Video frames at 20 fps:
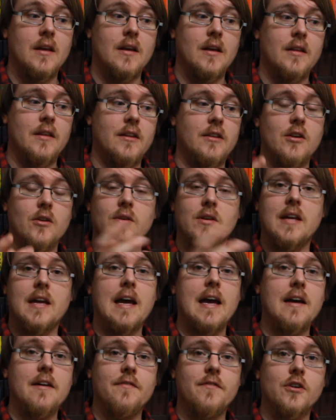They don't
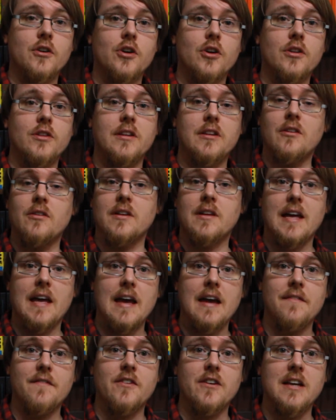care for good, they don't
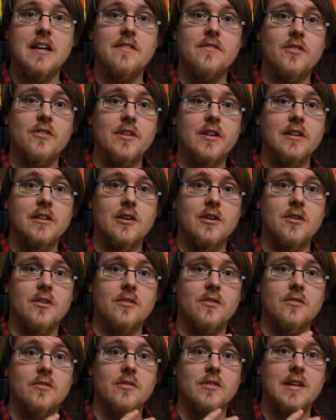care for evil, they
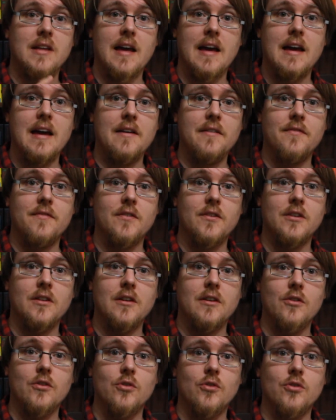don't care for
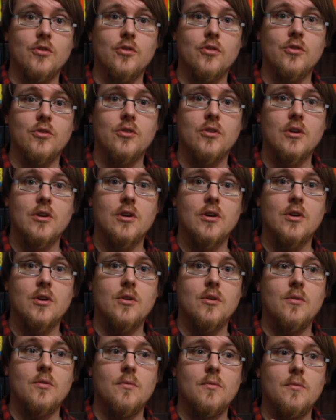the law.
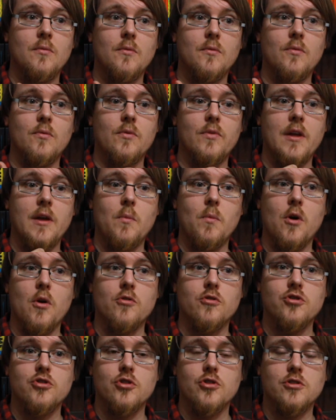They
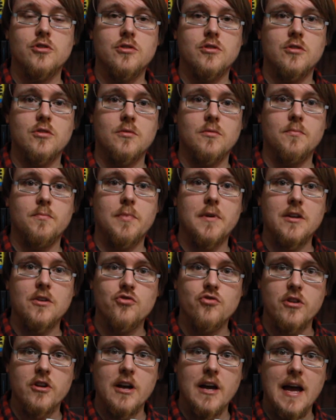won't just be
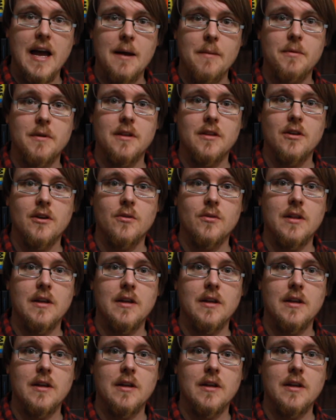trigger happy though.